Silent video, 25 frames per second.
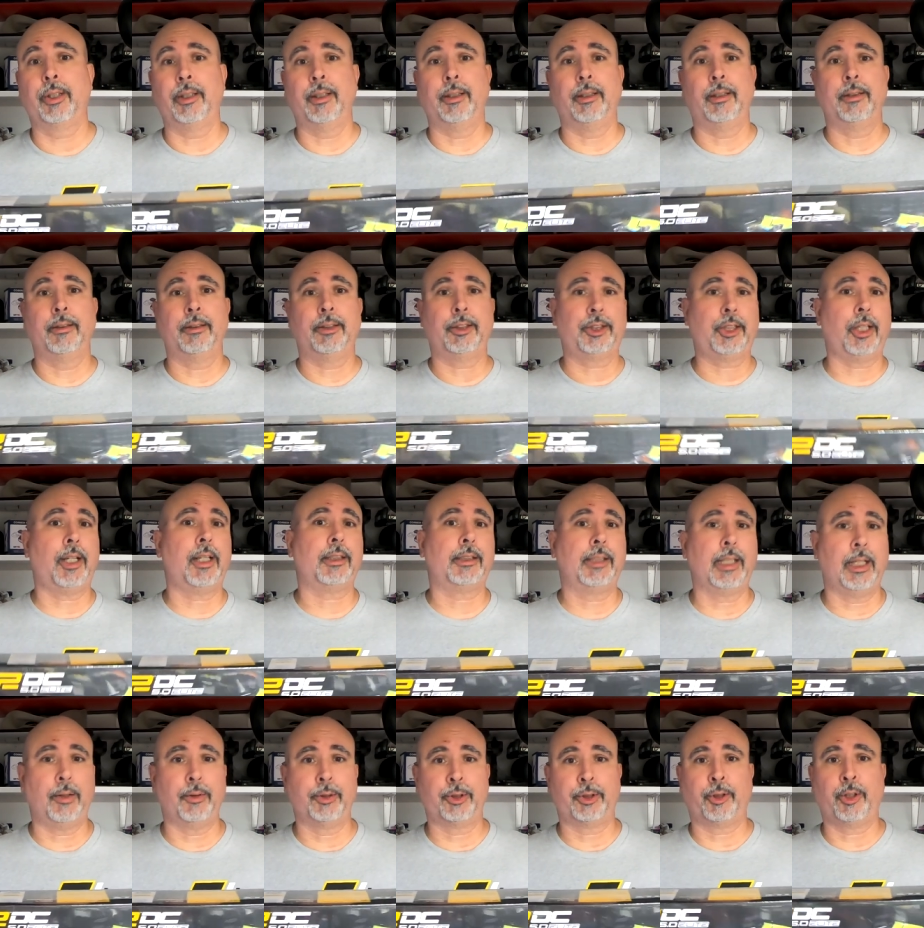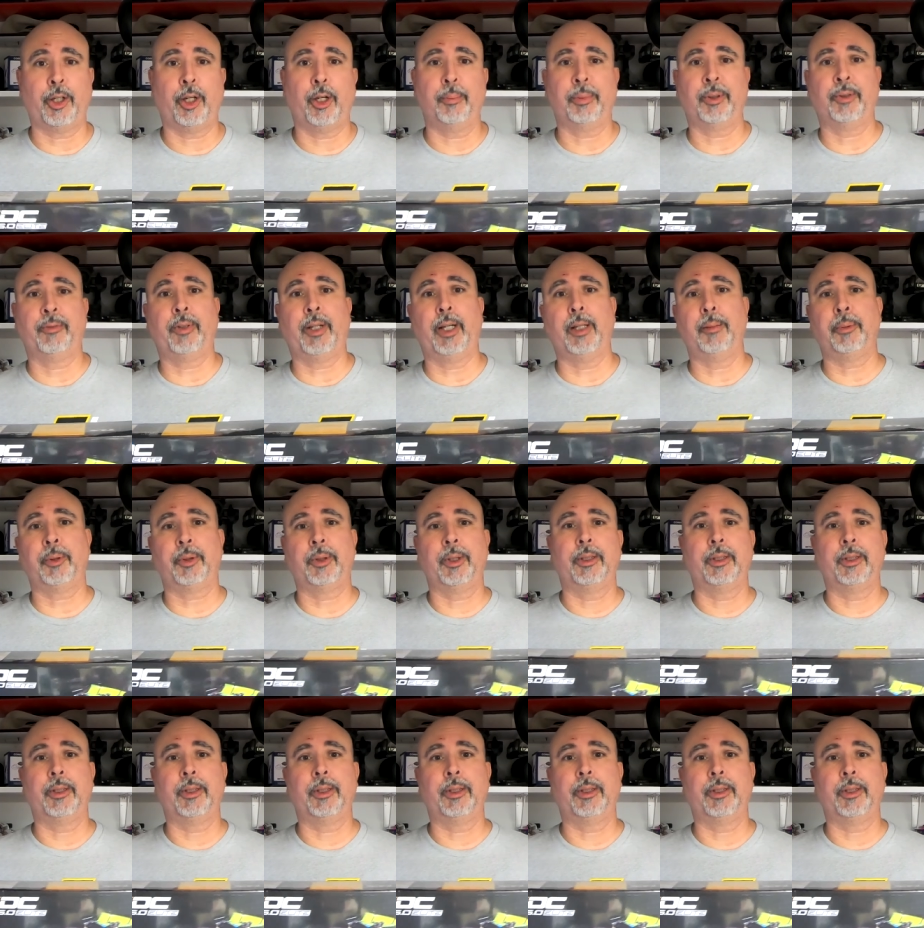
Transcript: The shock towers are carbon fiber.